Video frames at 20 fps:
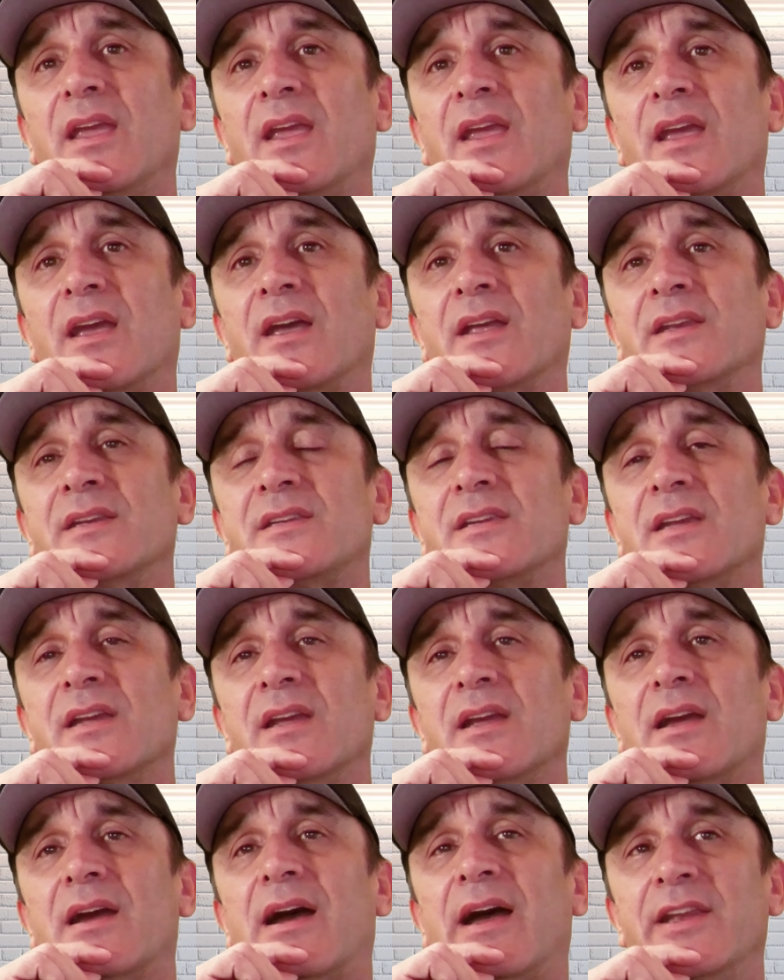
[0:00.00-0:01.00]
And
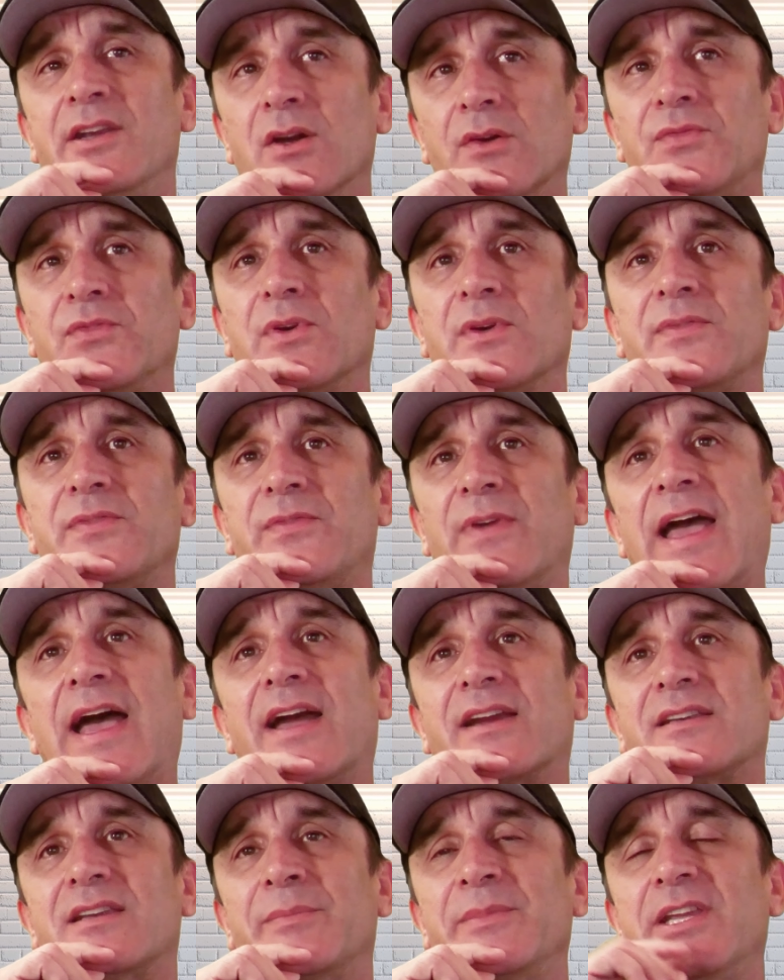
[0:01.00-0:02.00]
I know for a
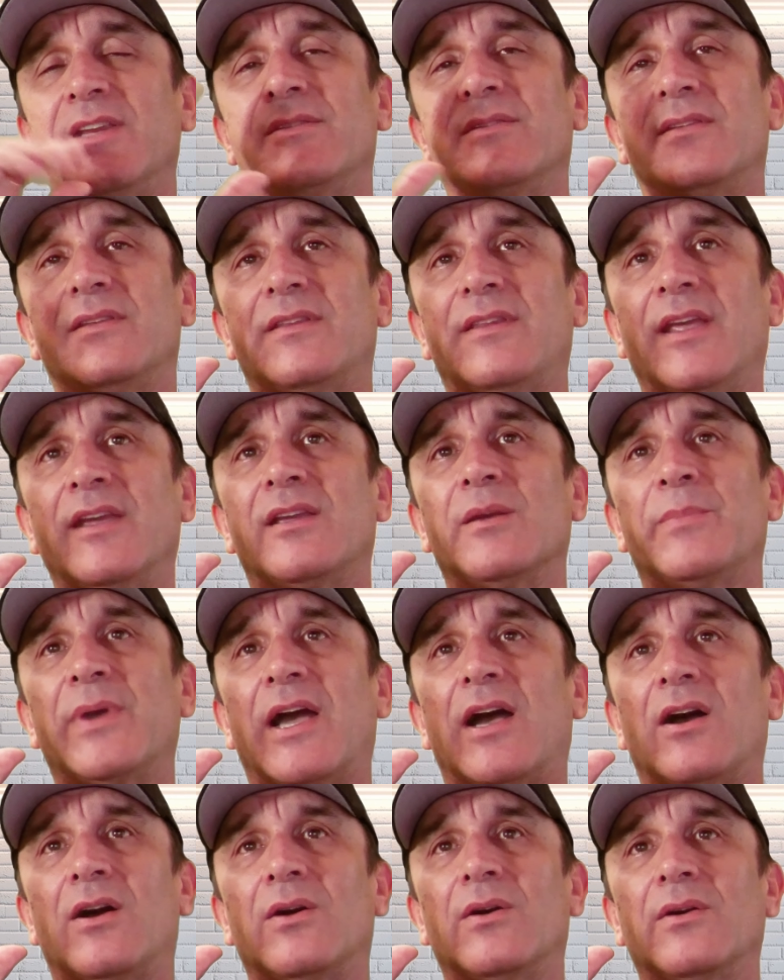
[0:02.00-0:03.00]
fact, I mean, think
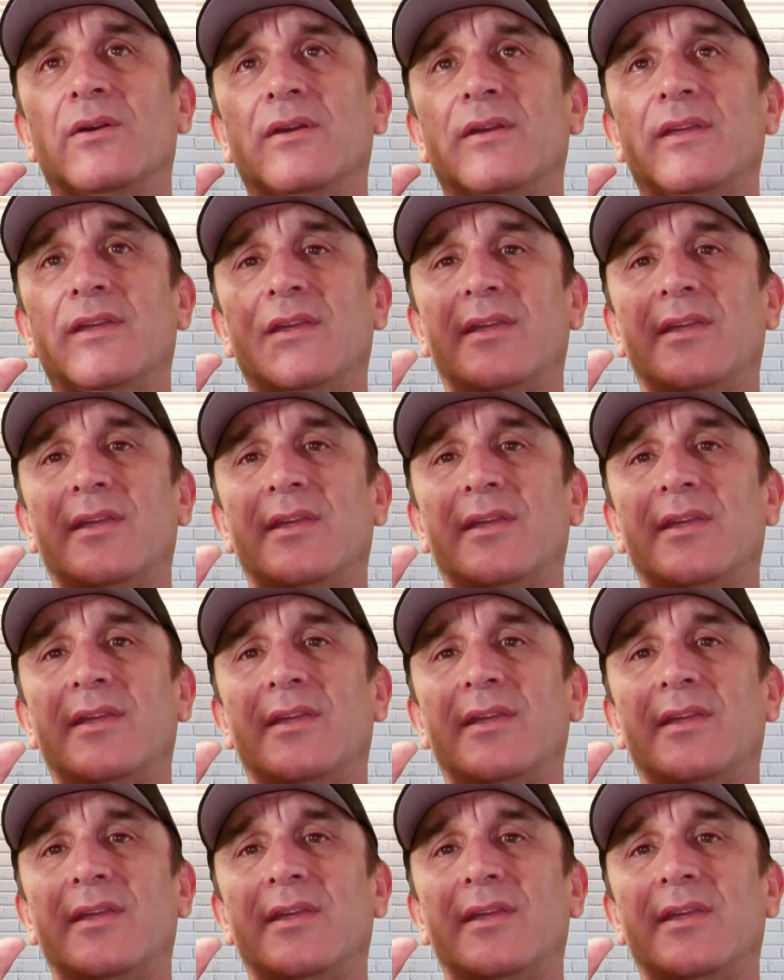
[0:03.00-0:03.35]
about